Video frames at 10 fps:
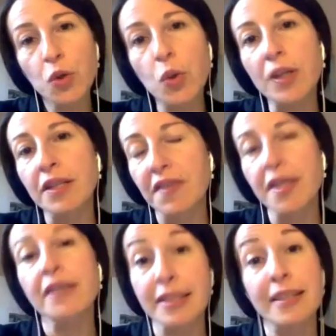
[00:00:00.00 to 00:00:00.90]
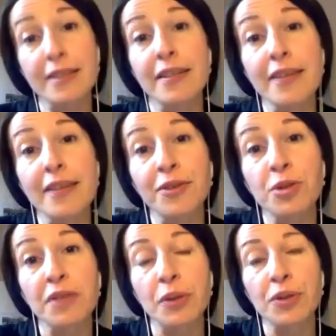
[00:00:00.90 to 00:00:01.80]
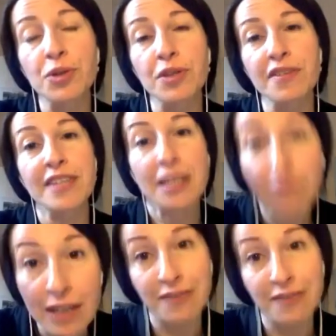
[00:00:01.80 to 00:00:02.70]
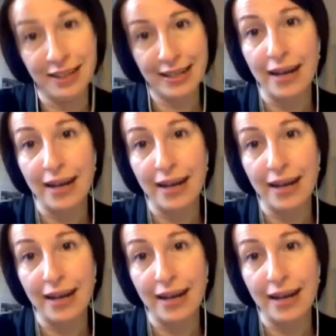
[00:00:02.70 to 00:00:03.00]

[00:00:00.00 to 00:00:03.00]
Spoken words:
to understand the 16th century, which is severely